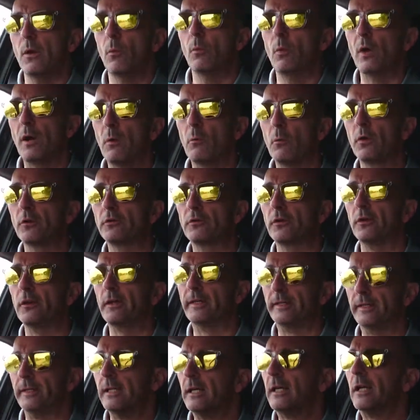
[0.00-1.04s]
Where was
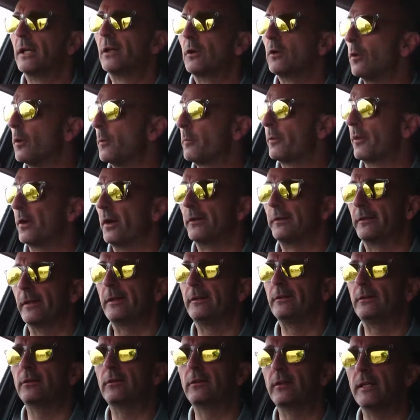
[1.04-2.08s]
I? Corporate
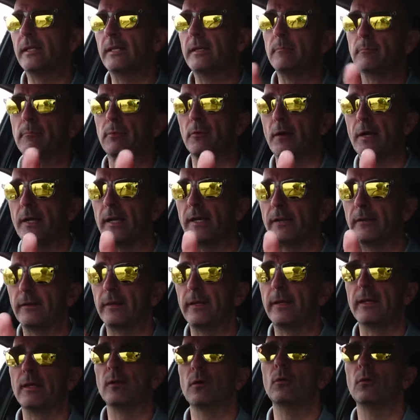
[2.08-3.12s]
identity,
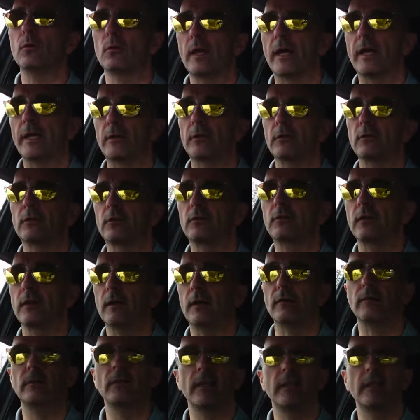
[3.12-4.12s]
branding, all that good stuff.